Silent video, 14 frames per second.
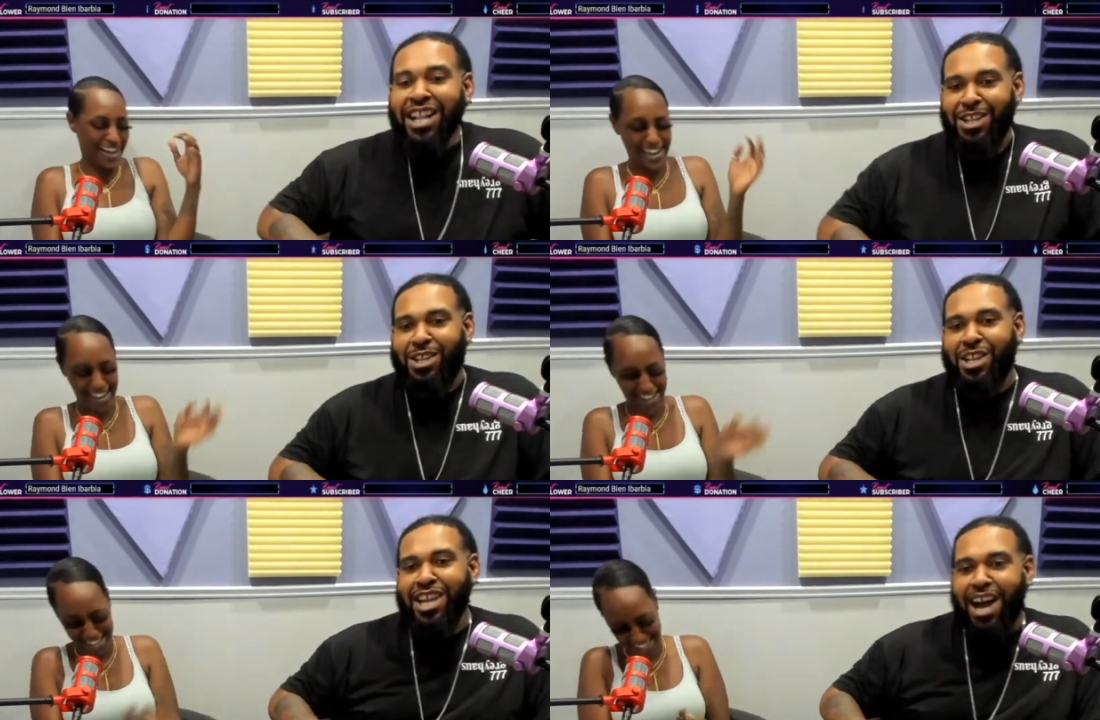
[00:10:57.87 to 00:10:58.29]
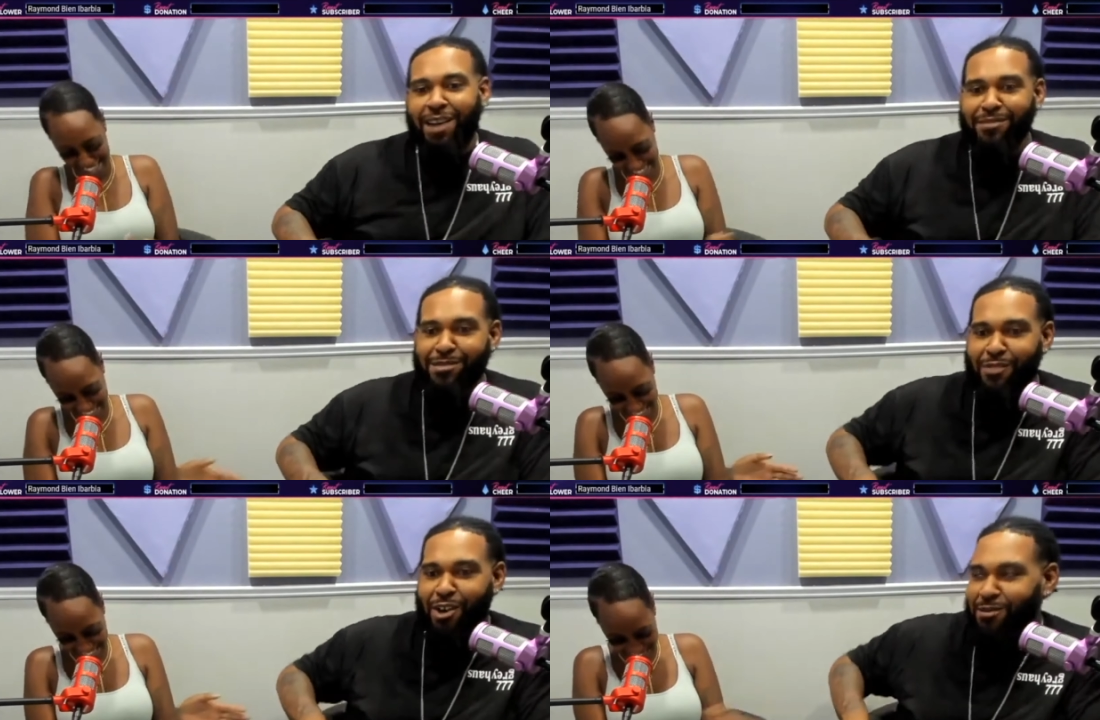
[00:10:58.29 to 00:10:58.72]
Speaker 1: Let's see how
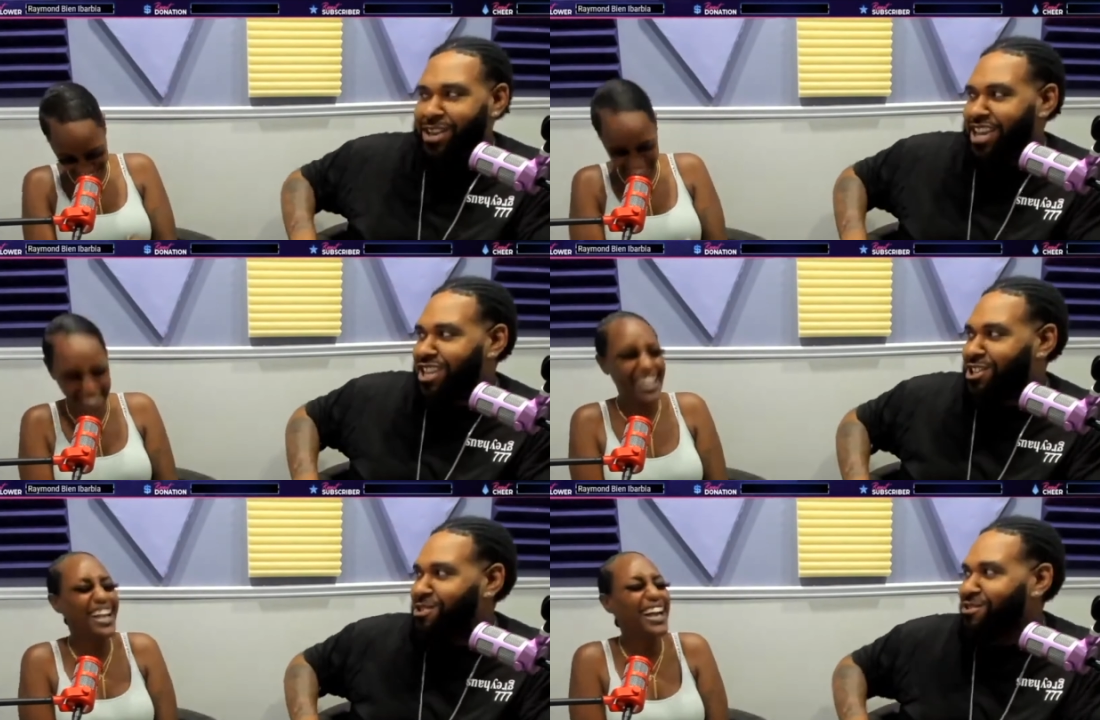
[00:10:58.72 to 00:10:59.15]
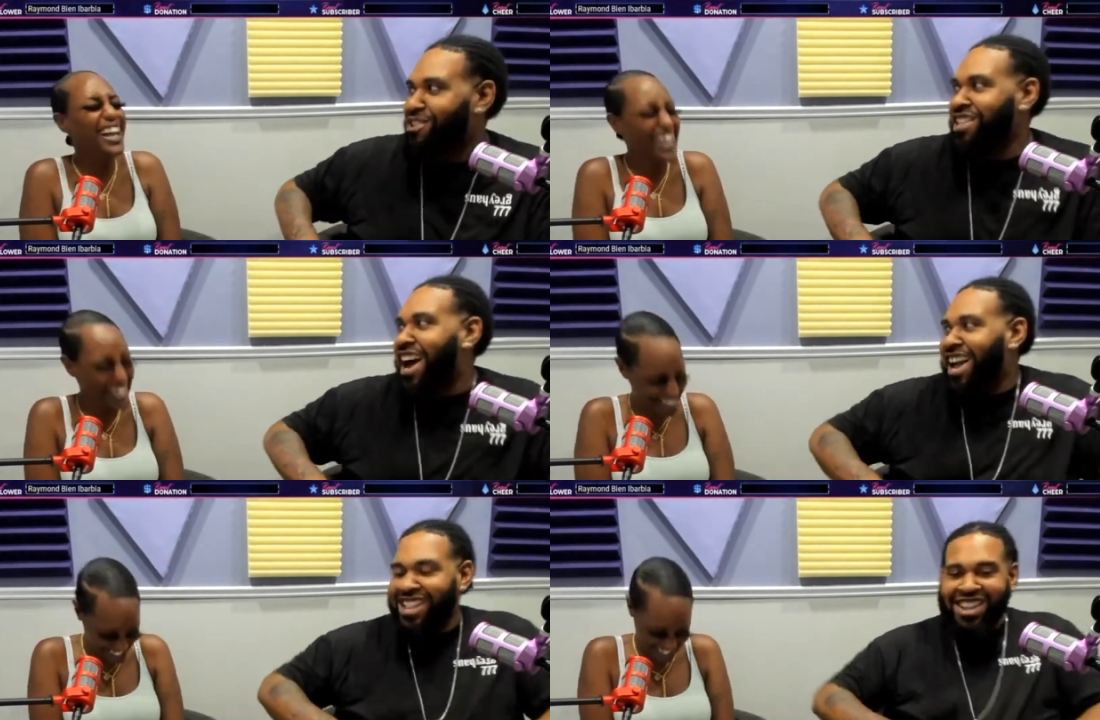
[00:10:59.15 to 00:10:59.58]
many more we get to
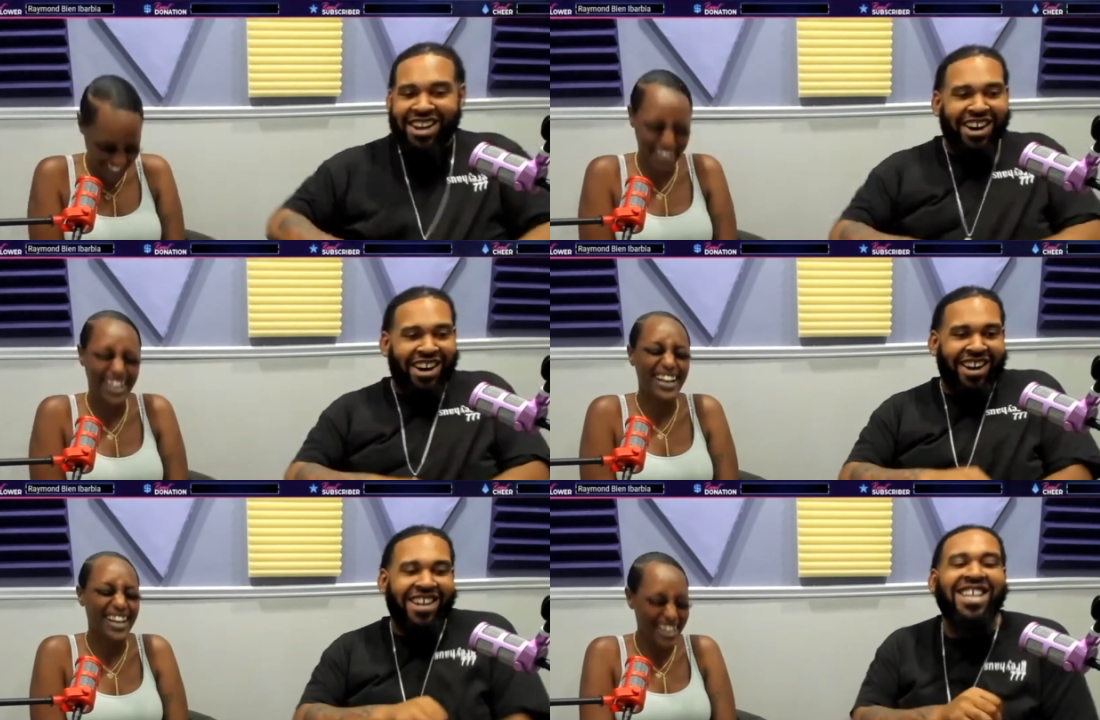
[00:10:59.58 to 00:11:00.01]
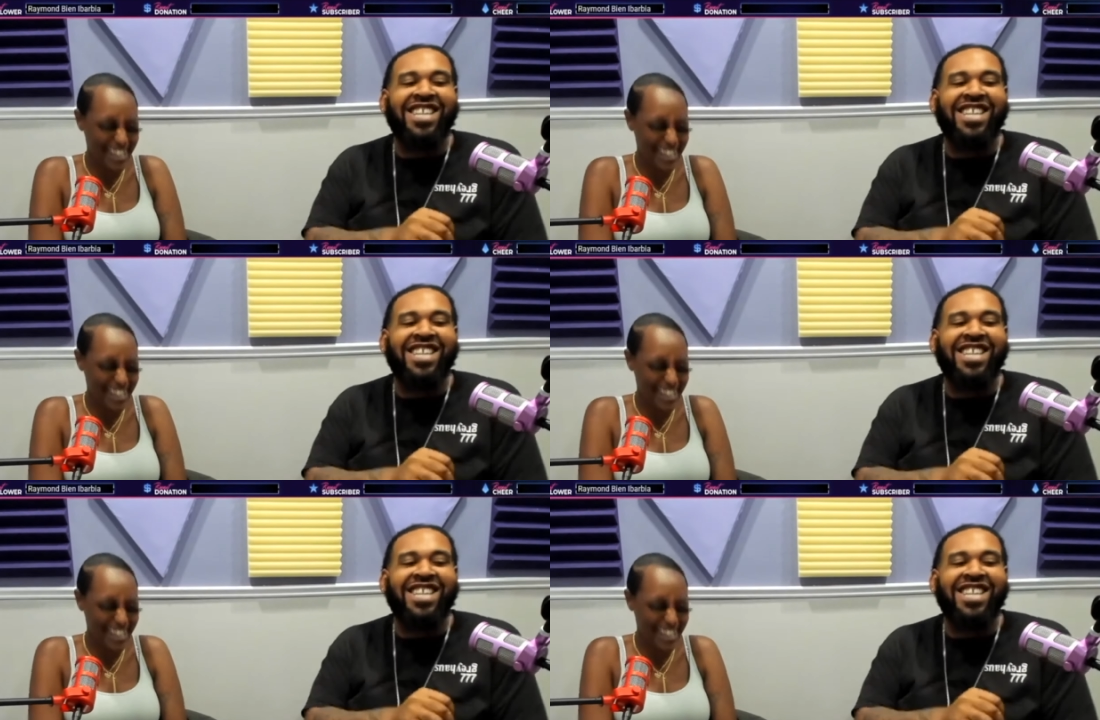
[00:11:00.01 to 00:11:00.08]
tonight. Uh,